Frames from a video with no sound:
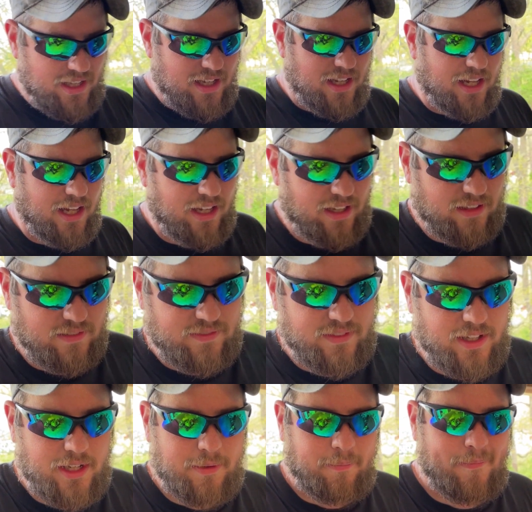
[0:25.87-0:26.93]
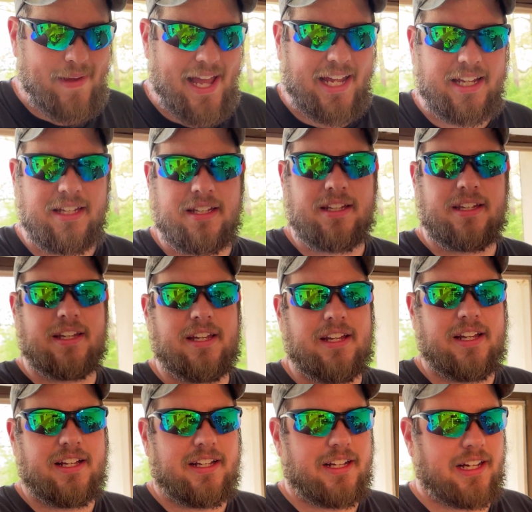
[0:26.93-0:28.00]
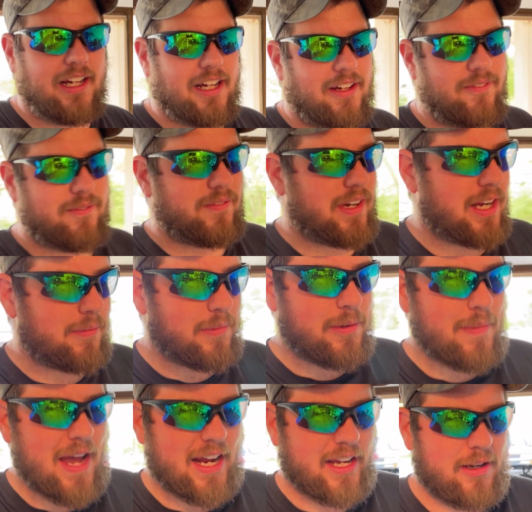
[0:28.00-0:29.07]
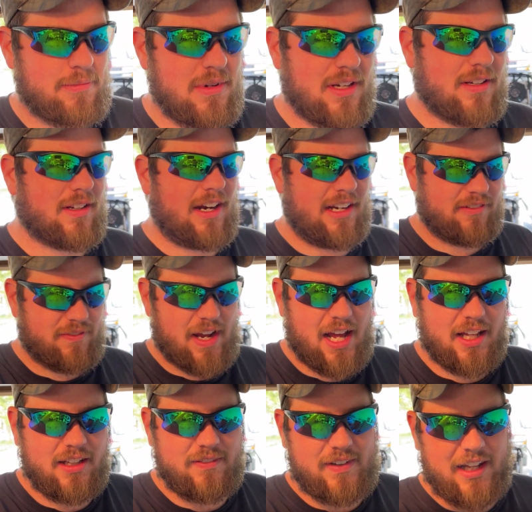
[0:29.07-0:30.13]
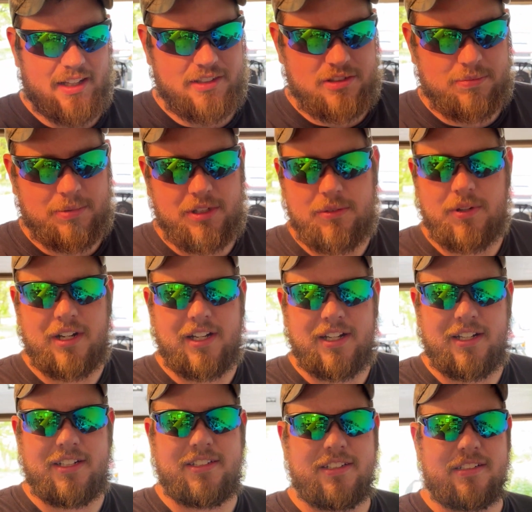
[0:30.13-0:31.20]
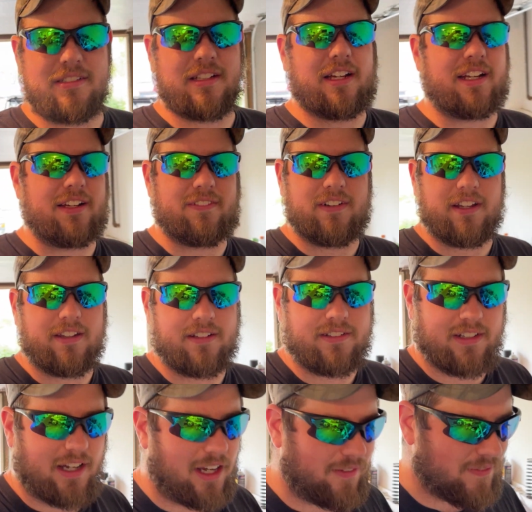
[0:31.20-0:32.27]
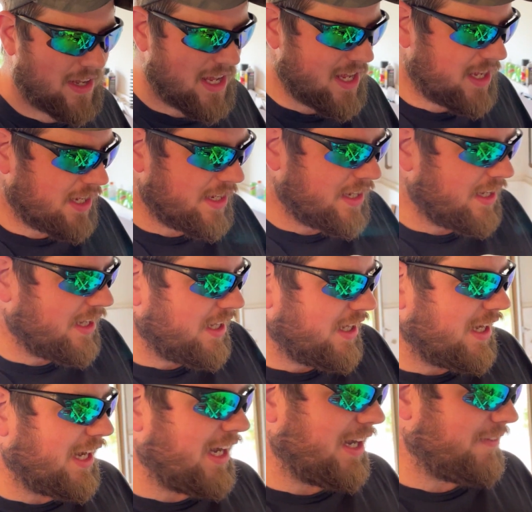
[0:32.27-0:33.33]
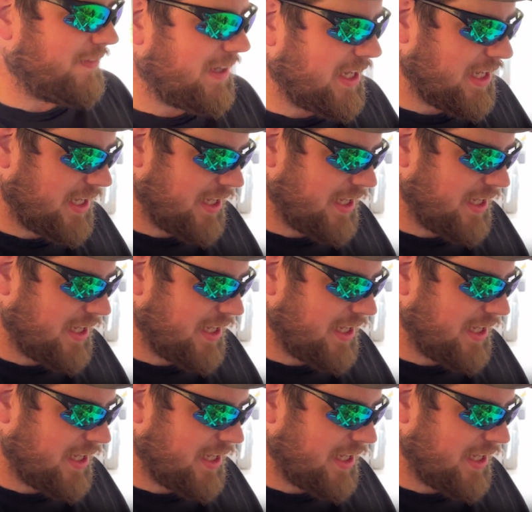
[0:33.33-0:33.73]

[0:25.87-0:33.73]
of May. I'm going to be back up at Green Valley Speedway, just like every other time. Our